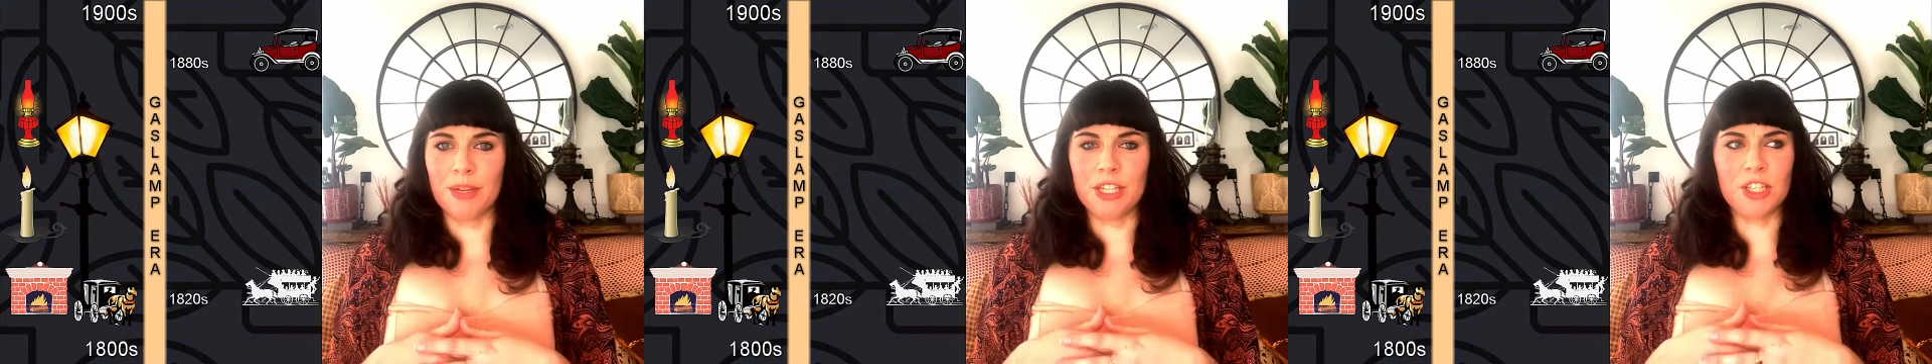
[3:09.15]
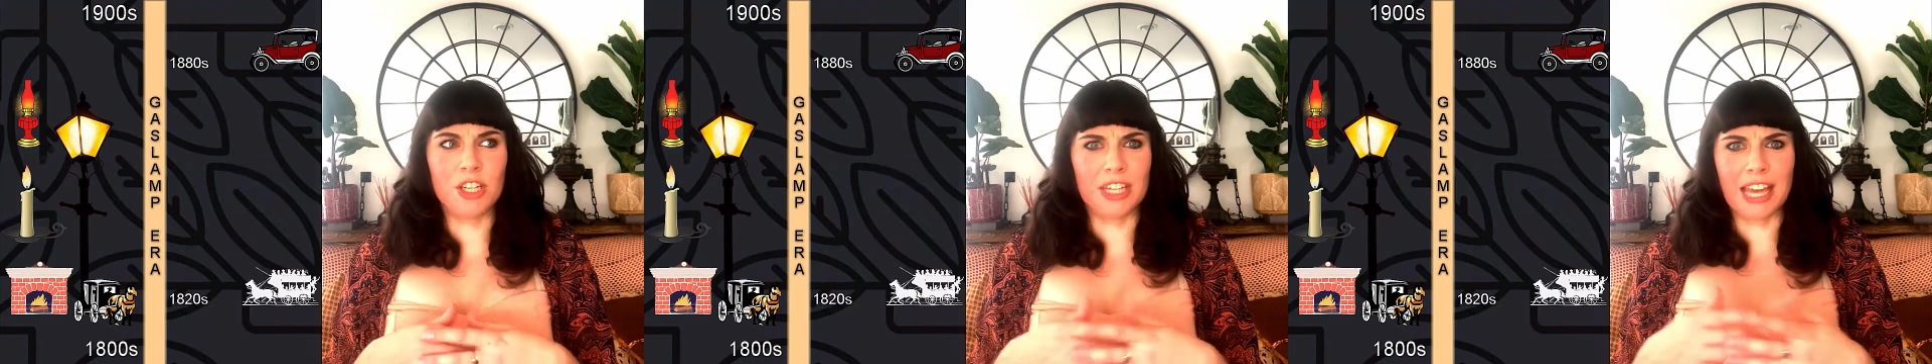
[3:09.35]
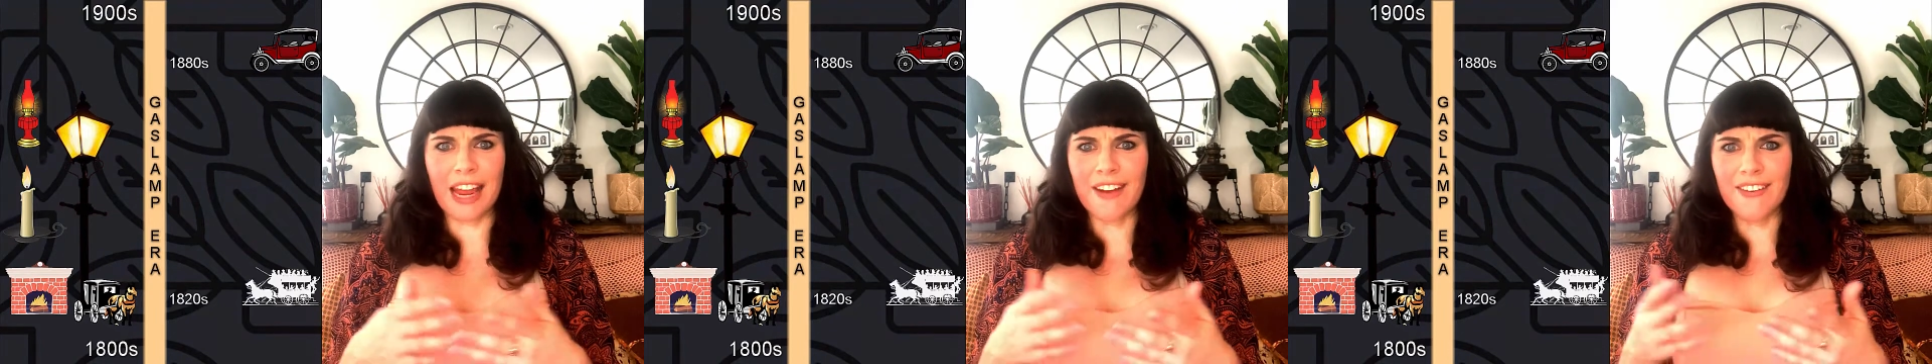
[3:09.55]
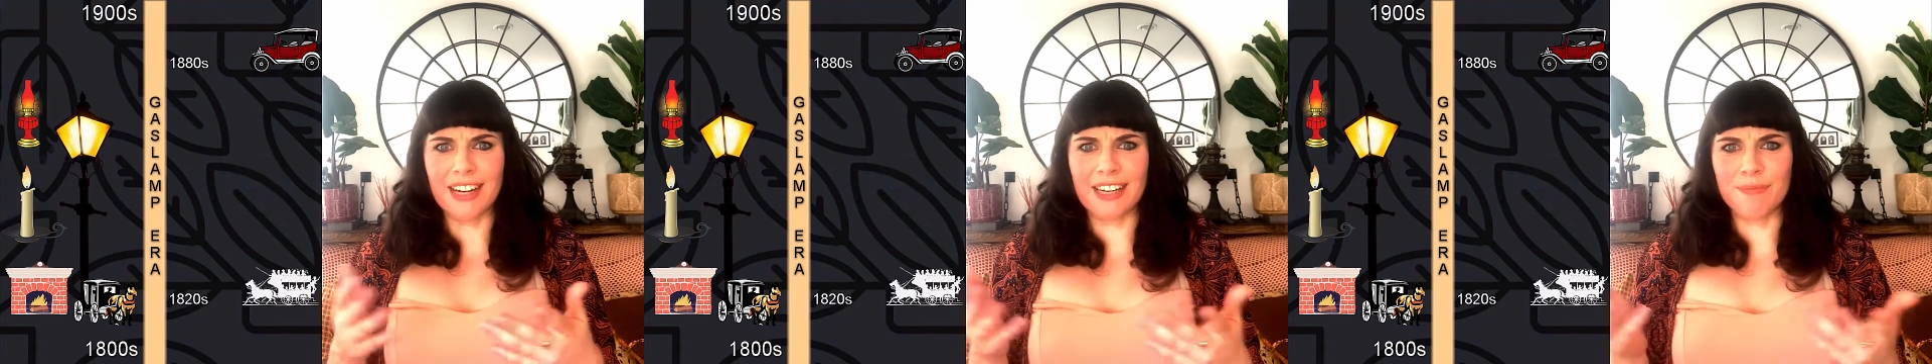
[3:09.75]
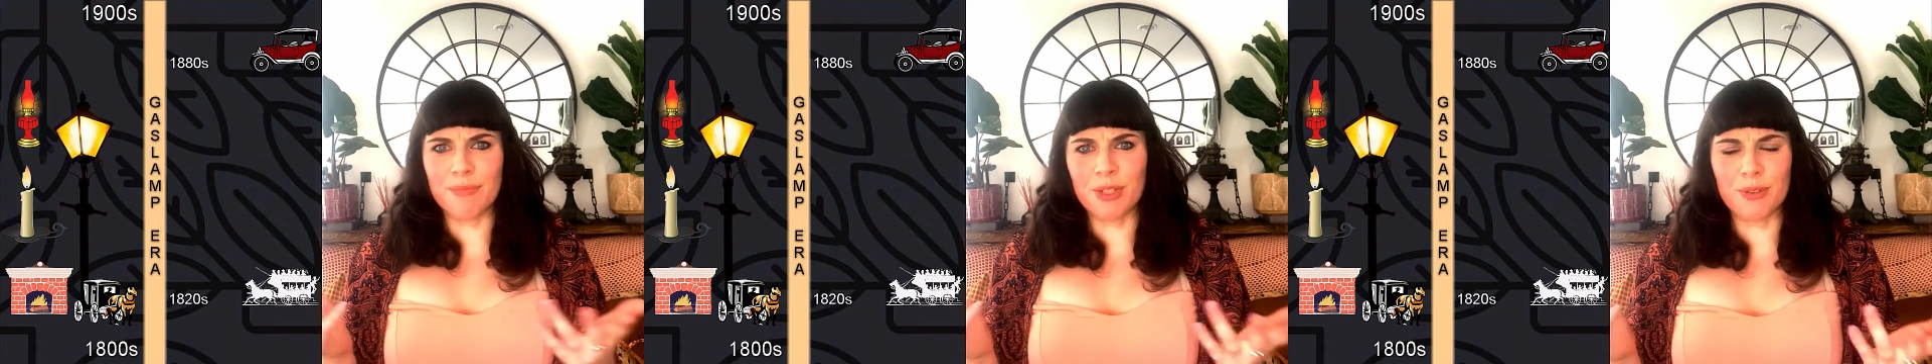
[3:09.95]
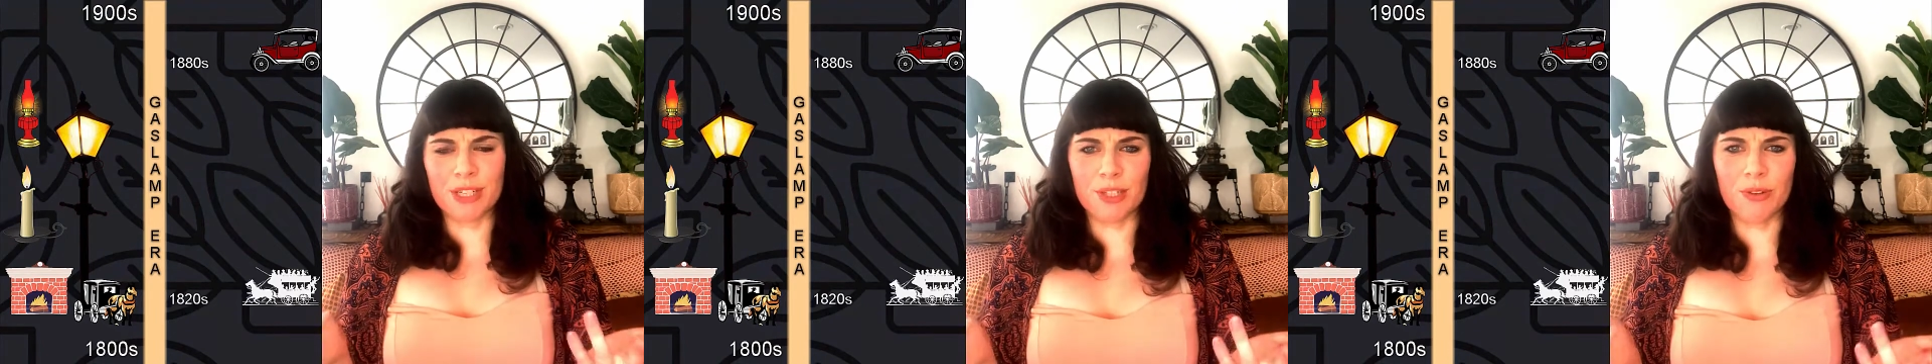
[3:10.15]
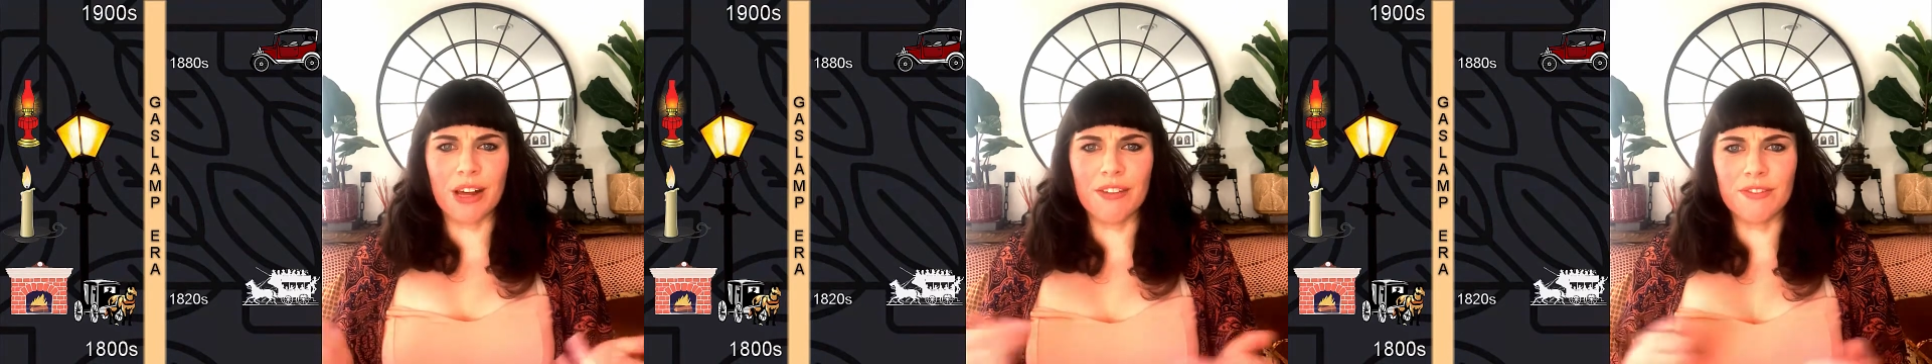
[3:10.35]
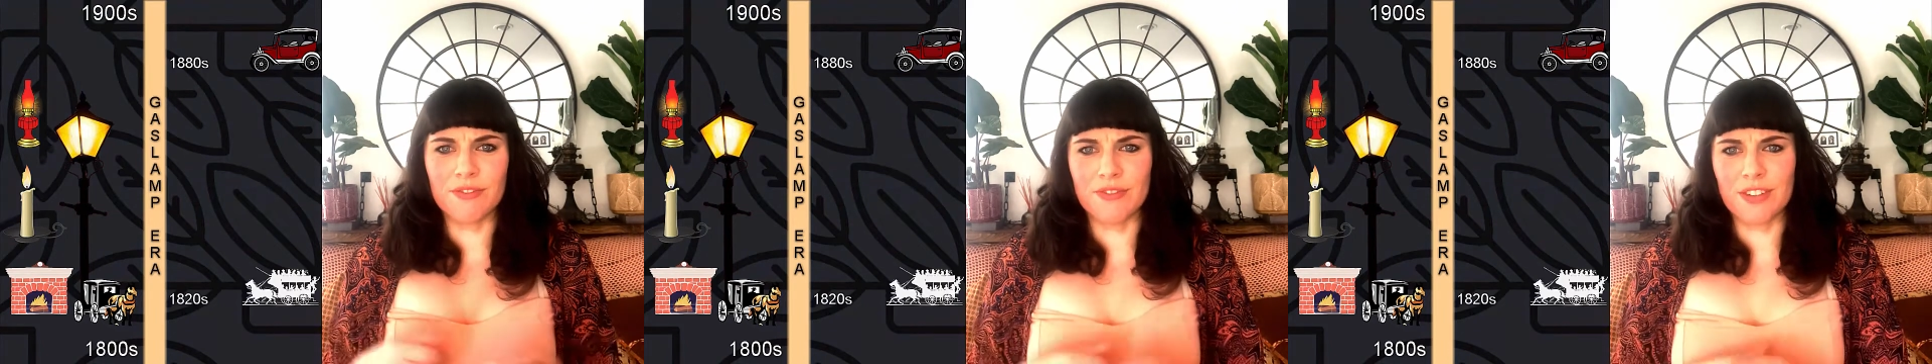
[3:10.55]
which could carry between
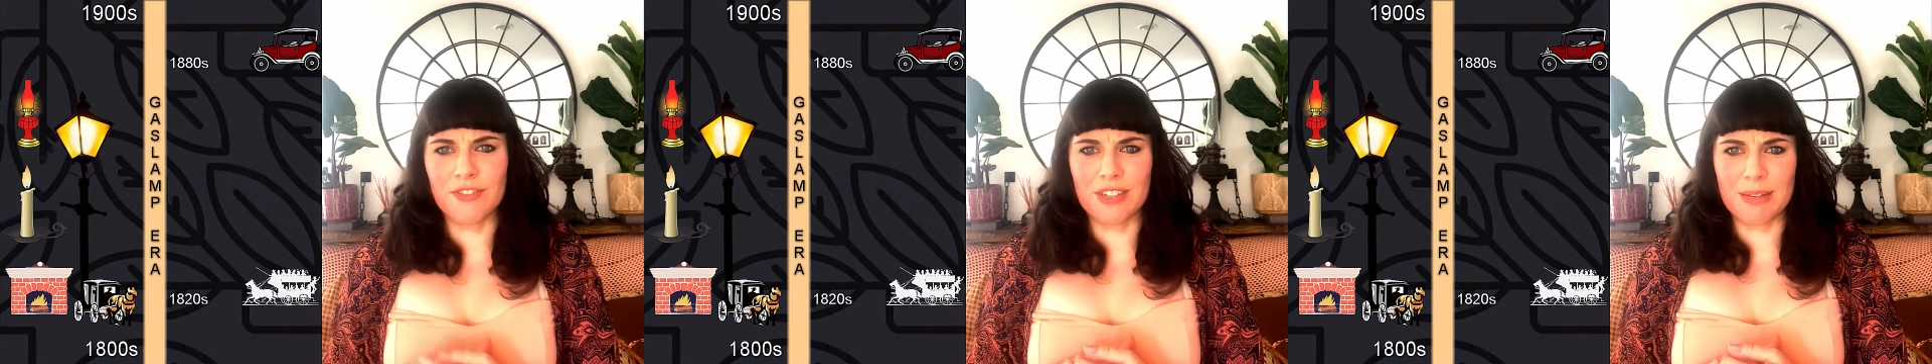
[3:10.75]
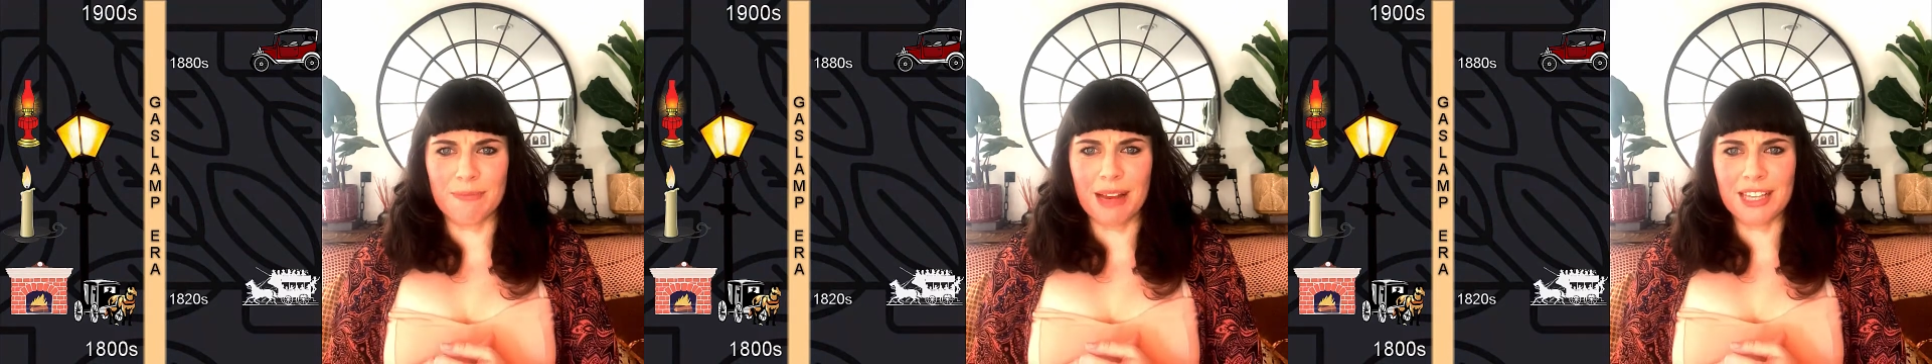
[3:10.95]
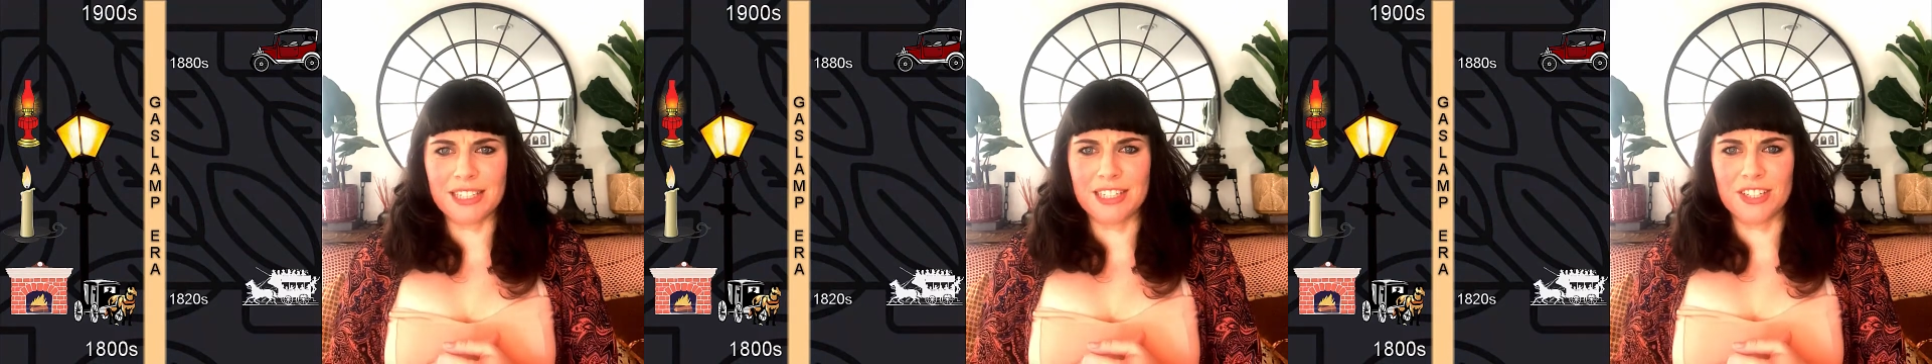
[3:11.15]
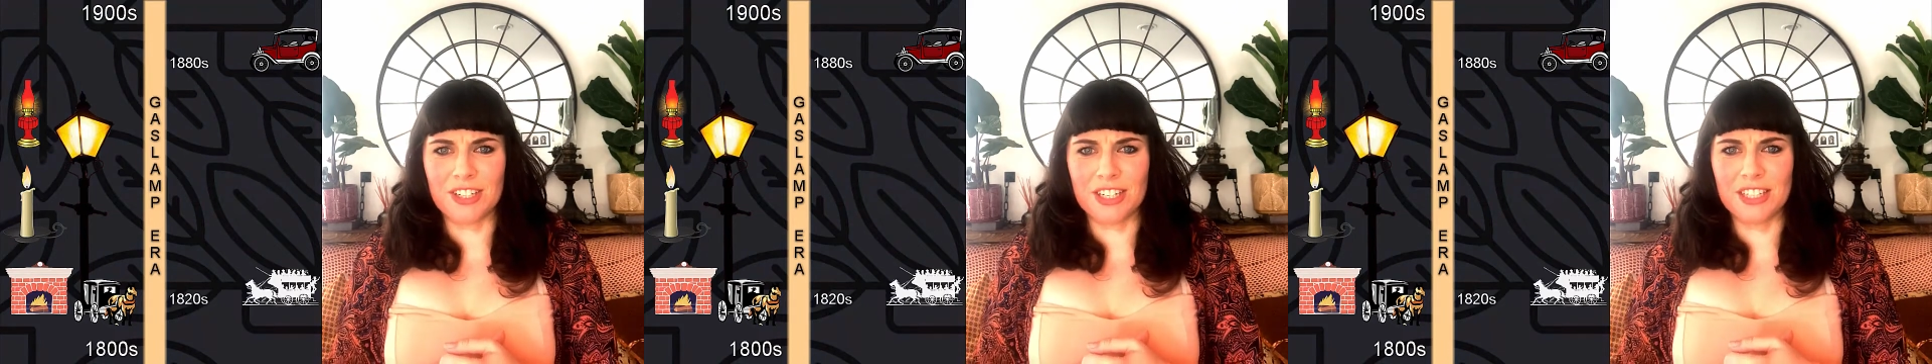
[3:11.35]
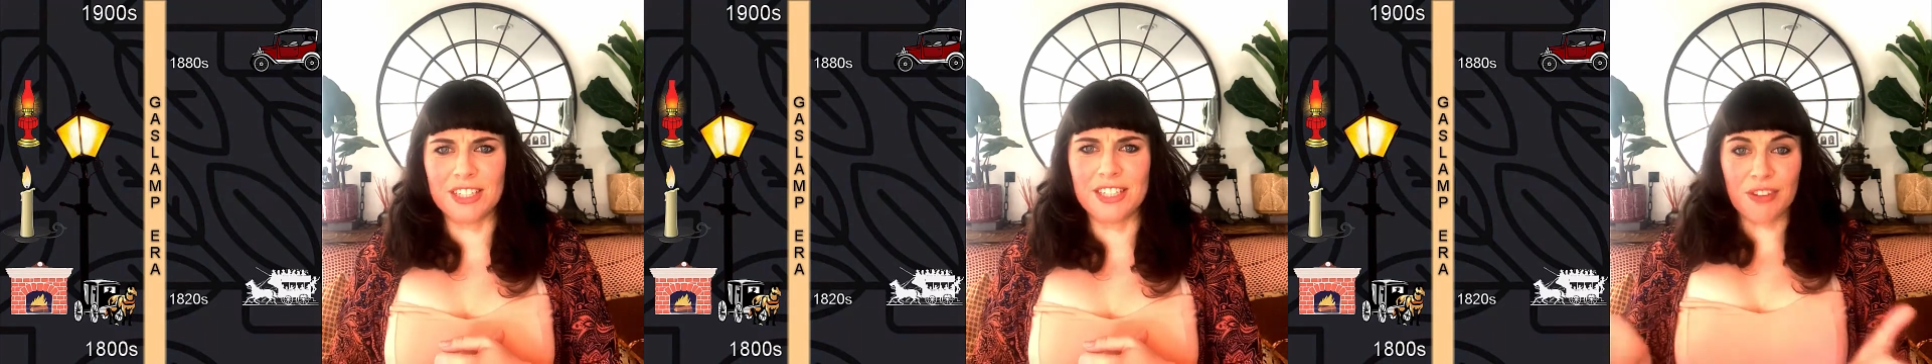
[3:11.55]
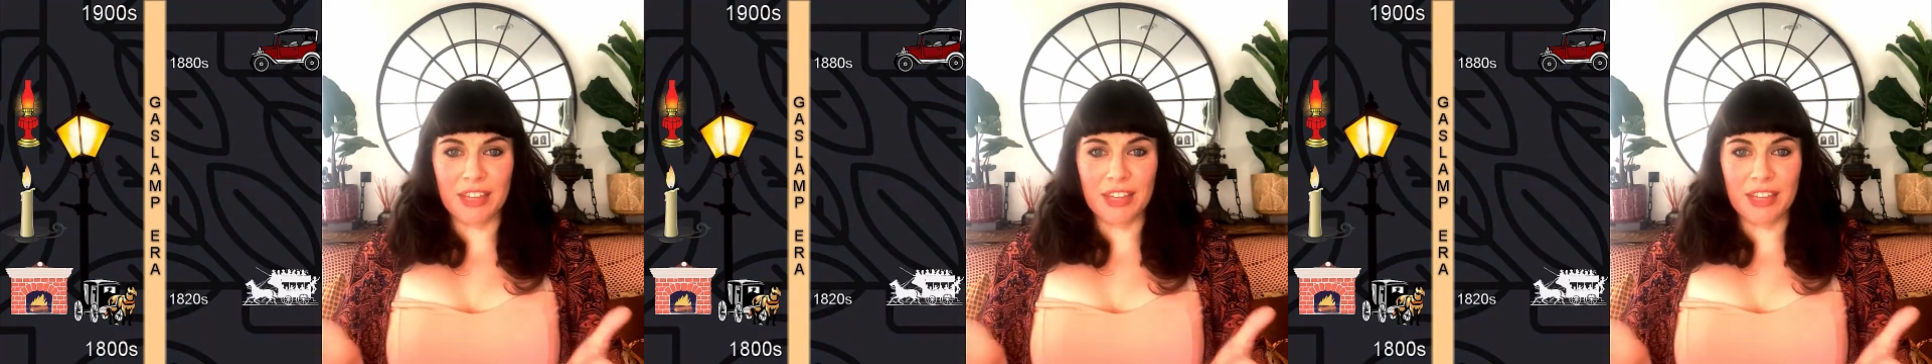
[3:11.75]
12 and 15 passengers.